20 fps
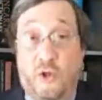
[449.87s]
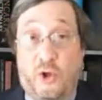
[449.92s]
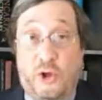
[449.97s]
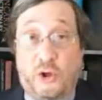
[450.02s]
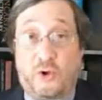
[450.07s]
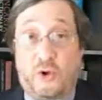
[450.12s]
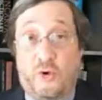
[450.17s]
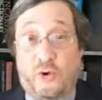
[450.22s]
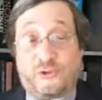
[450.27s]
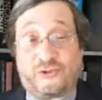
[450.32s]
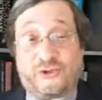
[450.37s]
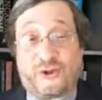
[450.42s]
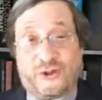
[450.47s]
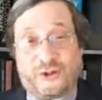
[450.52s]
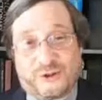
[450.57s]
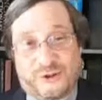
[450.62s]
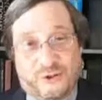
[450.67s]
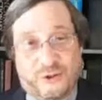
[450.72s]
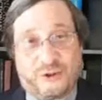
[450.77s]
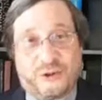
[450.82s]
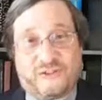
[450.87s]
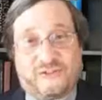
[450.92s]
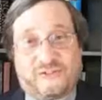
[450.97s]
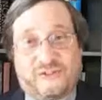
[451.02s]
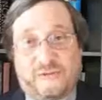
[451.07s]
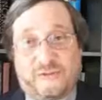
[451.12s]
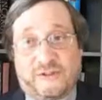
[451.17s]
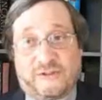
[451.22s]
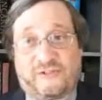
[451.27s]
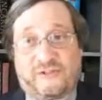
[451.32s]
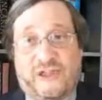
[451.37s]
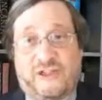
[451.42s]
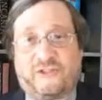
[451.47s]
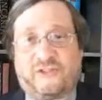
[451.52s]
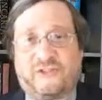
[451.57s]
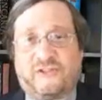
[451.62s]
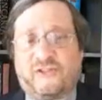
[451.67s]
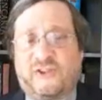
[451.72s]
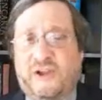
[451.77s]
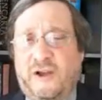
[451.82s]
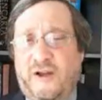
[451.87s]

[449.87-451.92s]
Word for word: long course called Early Civilizations.